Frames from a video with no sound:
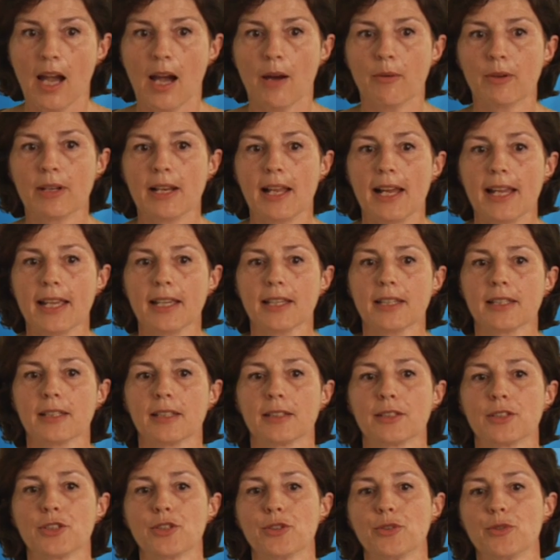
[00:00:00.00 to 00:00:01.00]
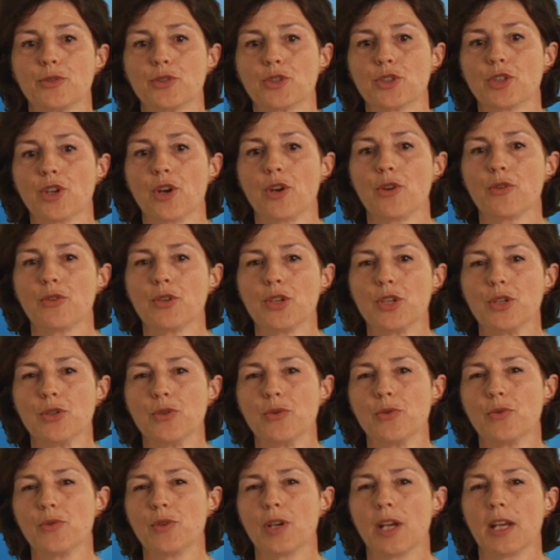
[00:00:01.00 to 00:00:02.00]
I would like to show
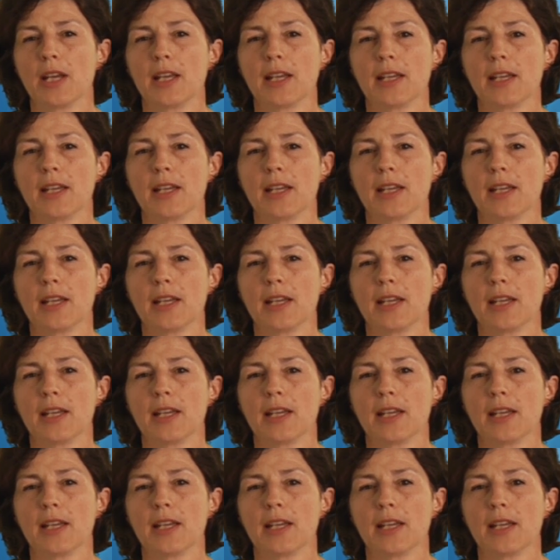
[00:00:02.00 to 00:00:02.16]
you